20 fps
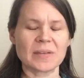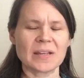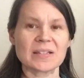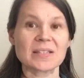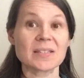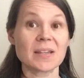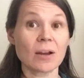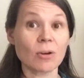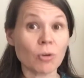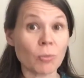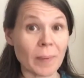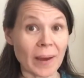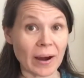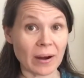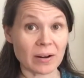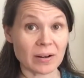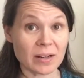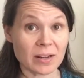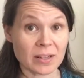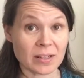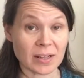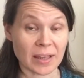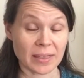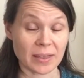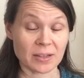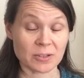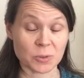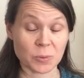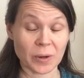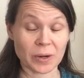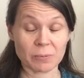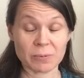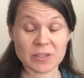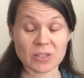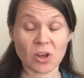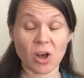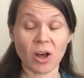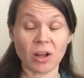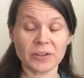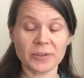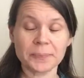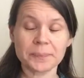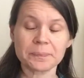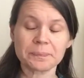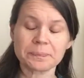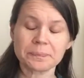snuggle bear, I think is what it was called.